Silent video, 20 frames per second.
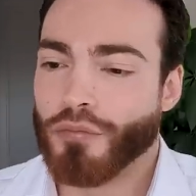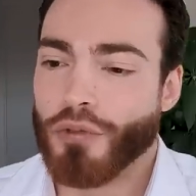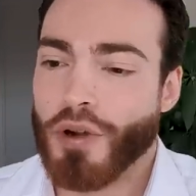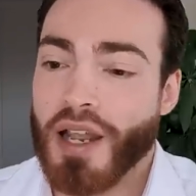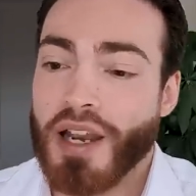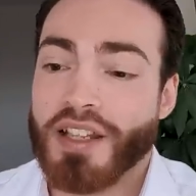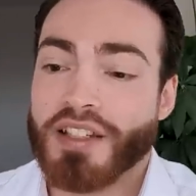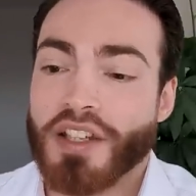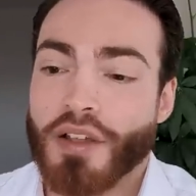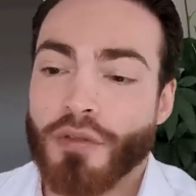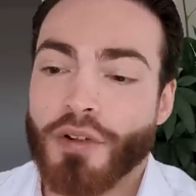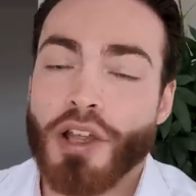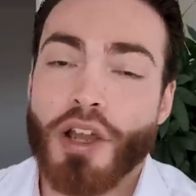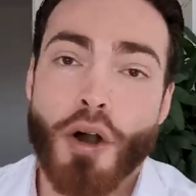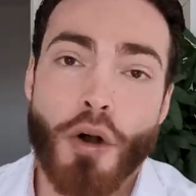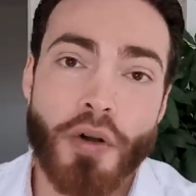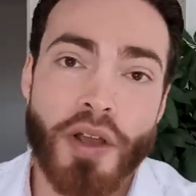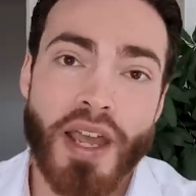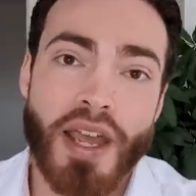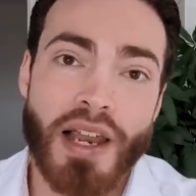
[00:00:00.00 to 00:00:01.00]
relatively
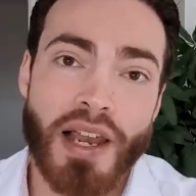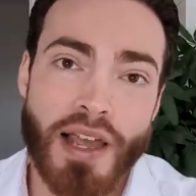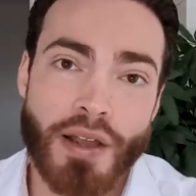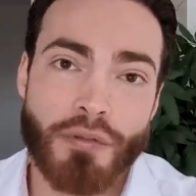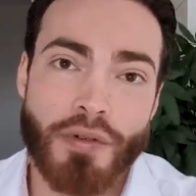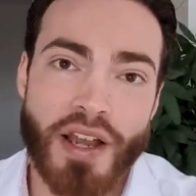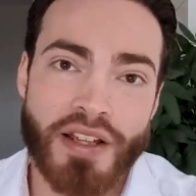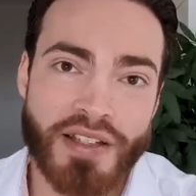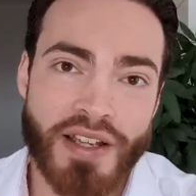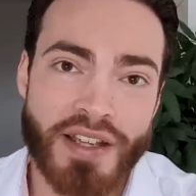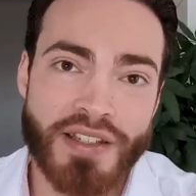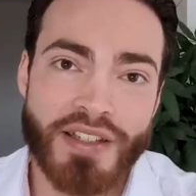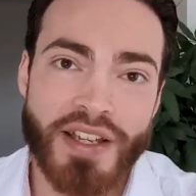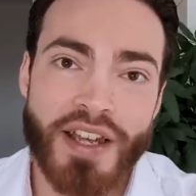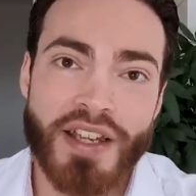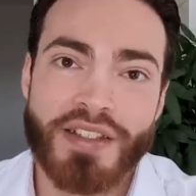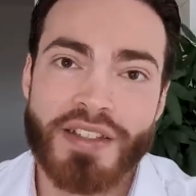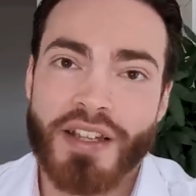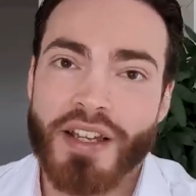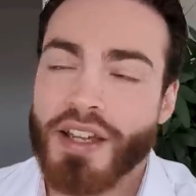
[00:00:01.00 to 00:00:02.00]
okay, like write
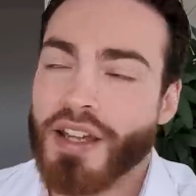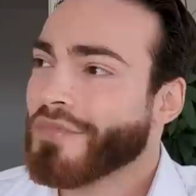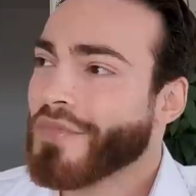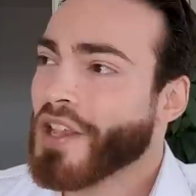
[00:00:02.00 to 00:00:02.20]
essays.